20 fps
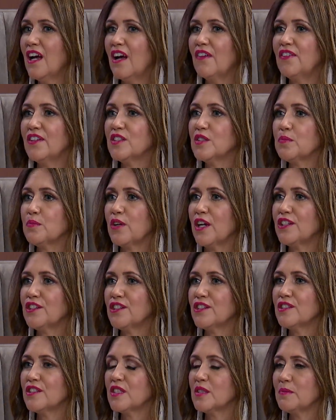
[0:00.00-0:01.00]
of His
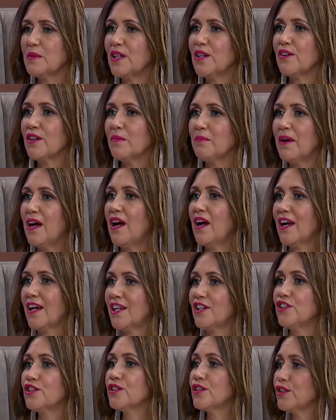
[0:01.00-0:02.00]
precious Spirit
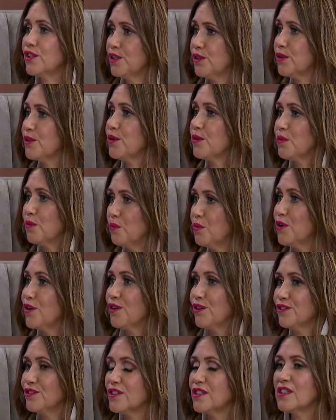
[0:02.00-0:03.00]
behind your
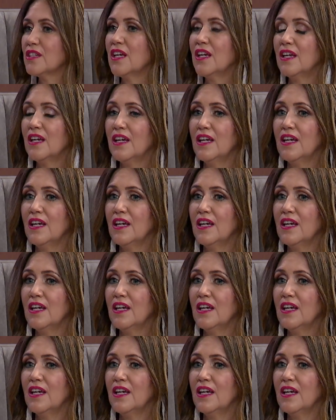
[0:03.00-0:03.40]
words.